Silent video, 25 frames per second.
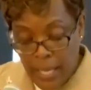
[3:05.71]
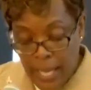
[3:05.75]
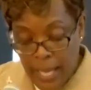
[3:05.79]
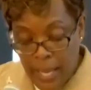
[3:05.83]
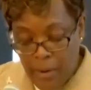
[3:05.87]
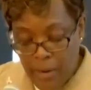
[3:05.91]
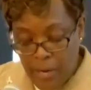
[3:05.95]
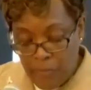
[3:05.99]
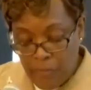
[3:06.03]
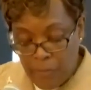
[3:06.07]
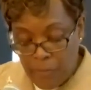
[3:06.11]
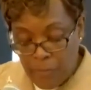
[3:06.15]

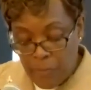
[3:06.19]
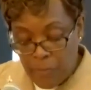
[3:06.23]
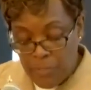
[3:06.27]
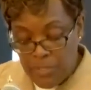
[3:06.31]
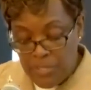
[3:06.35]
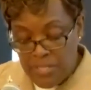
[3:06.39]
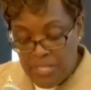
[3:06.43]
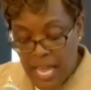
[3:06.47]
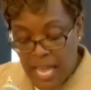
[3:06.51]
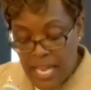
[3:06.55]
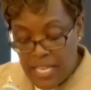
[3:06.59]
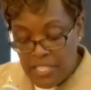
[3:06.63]
However,
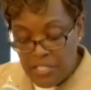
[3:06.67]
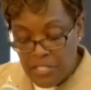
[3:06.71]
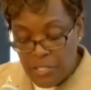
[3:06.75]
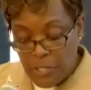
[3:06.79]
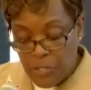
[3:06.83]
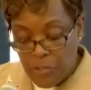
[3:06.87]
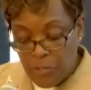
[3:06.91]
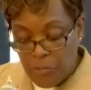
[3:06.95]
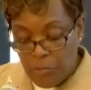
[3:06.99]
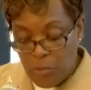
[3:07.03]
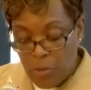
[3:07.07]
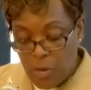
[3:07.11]

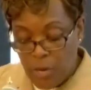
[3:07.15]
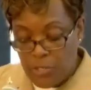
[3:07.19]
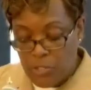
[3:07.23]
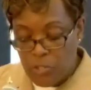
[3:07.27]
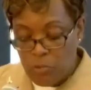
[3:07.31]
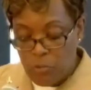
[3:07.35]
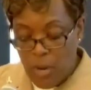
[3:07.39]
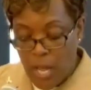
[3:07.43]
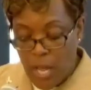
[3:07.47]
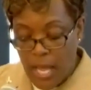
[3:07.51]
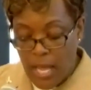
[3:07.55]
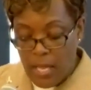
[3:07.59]
precisely through our
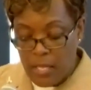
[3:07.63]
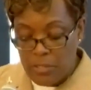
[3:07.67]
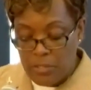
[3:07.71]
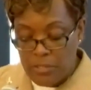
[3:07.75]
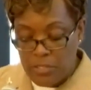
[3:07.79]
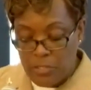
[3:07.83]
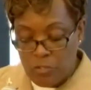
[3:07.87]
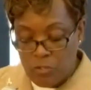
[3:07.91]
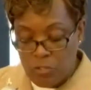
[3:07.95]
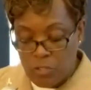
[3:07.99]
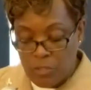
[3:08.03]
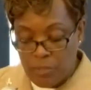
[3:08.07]

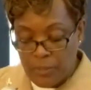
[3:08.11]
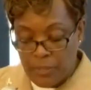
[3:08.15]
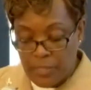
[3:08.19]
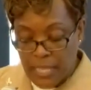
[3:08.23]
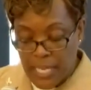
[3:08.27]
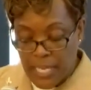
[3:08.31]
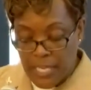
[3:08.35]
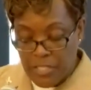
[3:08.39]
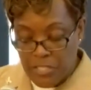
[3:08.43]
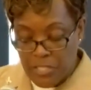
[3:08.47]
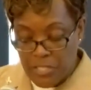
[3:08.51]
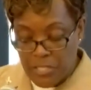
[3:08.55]
trials and
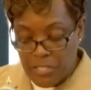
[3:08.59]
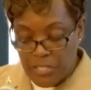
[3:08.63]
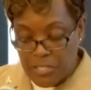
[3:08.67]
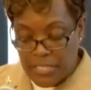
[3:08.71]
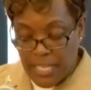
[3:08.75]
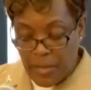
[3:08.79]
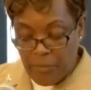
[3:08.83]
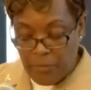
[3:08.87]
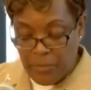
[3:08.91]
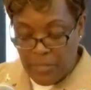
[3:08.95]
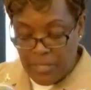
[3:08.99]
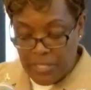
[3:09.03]
tribulations
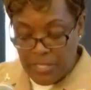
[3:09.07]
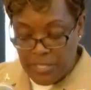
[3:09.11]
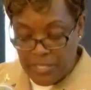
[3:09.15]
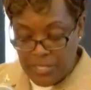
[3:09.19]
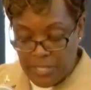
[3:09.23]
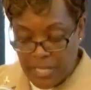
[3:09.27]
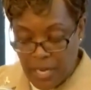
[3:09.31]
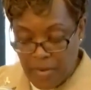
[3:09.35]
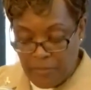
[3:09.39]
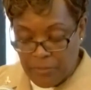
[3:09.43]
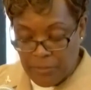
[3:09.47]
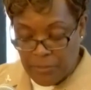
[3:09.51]
that we
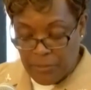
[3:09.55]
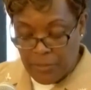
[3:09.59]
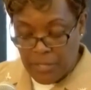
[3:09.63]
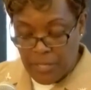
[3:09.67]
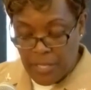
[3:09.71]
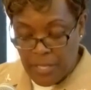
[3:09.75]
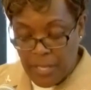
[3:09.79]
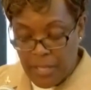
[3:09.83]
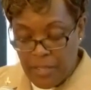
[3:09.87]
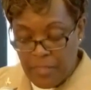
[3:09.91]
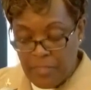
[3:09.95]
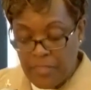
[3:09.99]
discover
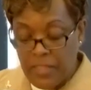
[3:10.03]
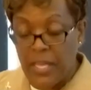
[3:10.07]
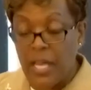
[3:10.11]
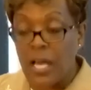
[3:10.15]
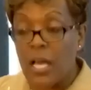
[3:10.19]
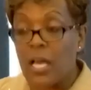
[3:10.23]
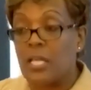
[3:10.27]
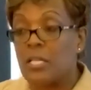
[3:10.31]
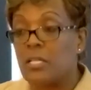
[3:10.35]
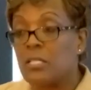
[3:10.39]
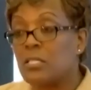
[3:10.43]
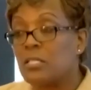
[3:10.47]
the
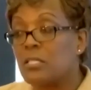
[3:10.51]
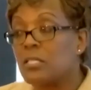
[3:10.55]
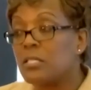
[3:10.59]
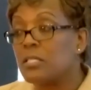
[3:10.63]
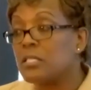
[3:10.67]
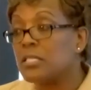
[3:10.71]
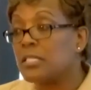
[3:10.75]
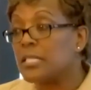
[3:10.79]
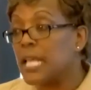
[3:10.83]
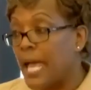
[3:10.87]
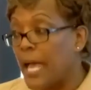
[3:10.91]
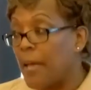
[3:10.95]

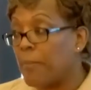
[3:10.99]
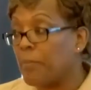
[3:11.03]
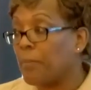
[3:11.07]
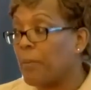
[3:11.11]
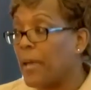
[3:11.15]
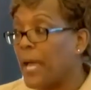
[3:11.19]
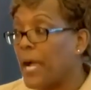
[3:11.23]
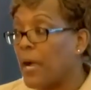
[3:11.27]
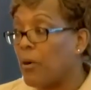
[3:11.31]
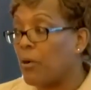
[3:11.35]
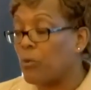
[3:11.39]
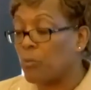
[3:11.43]

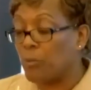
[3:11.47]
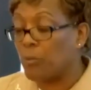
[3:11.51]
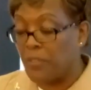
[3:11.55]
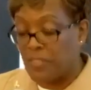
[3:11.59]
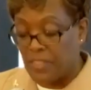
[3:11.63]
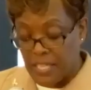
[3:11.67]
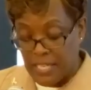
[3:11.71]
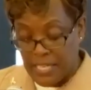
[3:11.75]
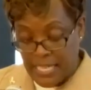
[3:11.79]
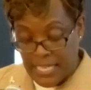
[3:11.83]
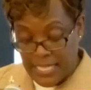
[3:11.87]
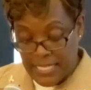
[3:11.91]
untapped power
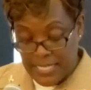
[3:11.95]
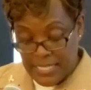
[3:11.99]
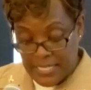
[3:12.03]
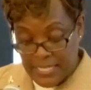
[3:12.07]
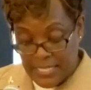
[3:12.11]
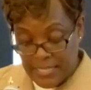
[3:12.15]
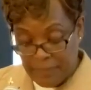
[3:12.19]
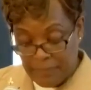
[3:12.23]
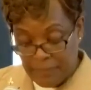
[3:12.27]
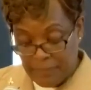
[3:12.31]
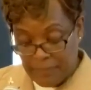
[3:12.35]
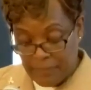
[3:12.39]
within
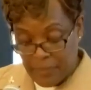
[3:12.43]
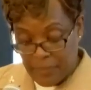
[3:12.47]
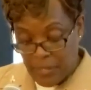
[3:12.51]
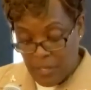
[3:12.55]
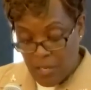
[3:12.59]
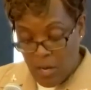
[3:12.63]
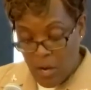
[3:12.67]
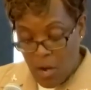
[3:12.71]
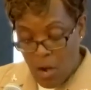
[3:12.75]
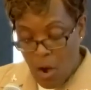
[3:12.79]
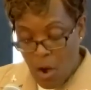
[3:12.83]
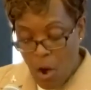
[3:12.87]
us.
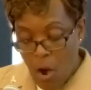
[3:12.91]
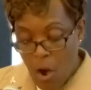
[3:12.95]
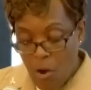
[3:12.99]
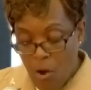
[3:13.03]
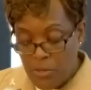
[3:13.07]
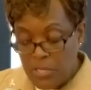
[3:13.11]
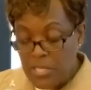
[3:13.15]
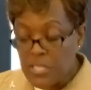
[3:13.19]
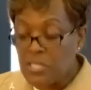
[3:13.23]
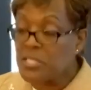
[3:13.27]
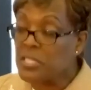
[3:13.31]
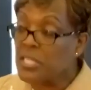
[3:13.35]

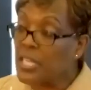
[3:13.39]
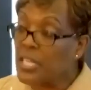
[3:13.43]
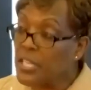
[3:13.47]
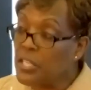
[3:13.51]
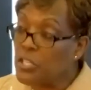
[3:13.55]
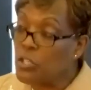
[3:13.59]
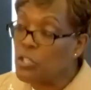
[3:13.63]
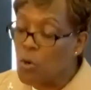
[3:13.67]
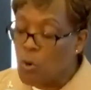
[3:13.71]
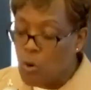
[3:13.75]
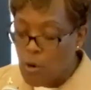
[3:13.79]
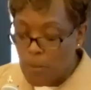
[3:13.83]

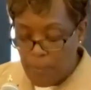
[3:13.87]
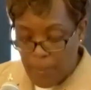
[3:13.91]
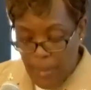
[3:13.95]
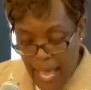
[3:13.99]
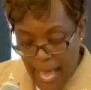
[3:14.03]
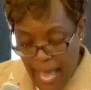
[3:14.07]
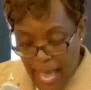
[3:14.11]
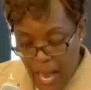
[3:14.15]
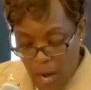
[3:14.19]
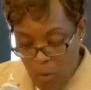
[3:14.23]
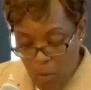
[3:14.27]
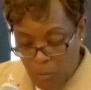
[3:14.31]
Harnessing your
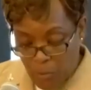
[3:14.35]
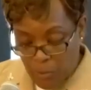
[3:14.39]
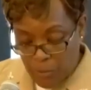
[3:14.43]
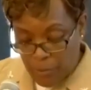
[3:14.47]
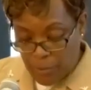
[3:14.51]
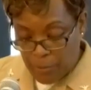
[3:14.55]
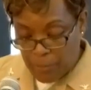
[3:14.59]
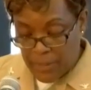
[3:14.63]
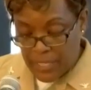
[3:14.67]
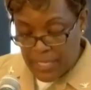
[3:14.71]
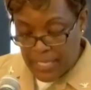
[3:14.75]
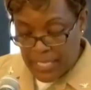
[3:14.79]

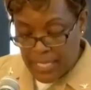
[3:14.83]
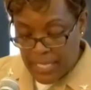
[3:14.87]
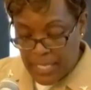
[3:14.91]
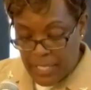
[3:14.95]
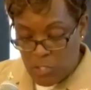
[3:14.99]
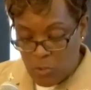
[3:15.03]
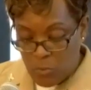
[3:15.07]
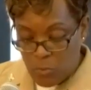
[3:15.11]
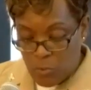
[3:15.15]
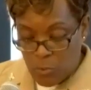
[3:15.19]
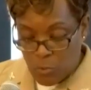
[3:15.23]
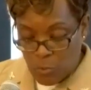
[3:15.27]
power
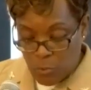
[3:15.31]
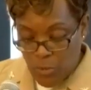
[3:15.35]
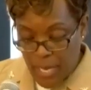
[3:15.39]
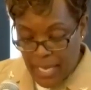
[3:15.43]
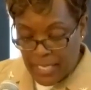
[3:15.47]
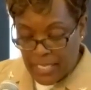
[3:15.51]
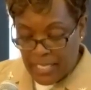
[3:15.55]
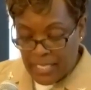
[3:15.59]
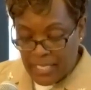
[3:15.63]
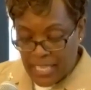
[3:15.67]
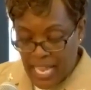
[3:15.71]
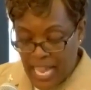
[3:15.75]
begins with
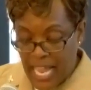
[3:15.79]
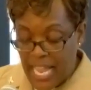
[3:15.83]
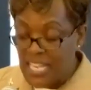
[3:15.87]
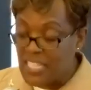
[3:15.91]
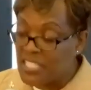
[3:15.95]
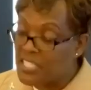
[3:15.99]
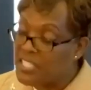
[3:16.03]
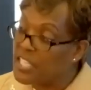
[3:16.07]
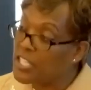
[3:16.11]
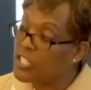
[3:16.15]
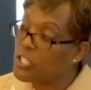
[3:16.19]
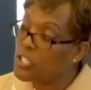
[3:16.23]

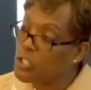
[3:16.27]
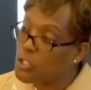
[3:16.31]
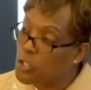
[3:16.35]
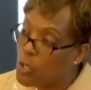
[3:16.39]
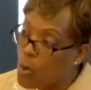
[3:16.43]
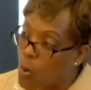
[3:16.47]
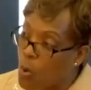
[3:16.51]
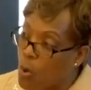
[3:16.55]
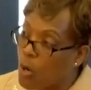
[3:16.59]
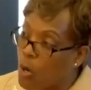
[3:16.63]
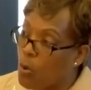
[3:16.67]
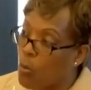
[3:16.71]
recognizing
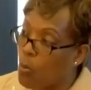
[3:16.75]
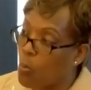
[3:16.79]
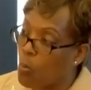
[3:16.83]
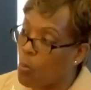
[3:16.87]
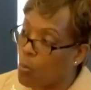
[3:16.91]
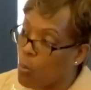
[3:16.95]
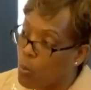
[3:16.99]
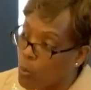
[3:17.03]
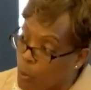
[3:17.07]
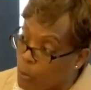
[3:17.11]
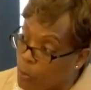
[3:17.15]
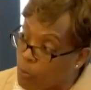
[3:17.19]
your
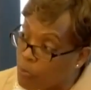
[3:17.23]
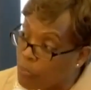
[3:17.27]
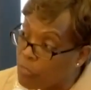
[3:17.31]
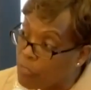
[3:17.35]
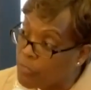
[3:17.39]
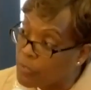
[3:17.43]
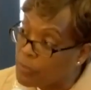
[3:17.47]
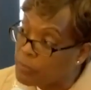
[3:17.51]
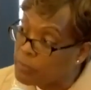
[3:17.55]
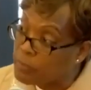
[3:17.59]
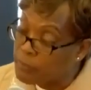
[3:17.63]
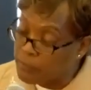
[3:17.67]
worth.
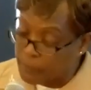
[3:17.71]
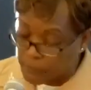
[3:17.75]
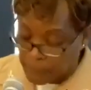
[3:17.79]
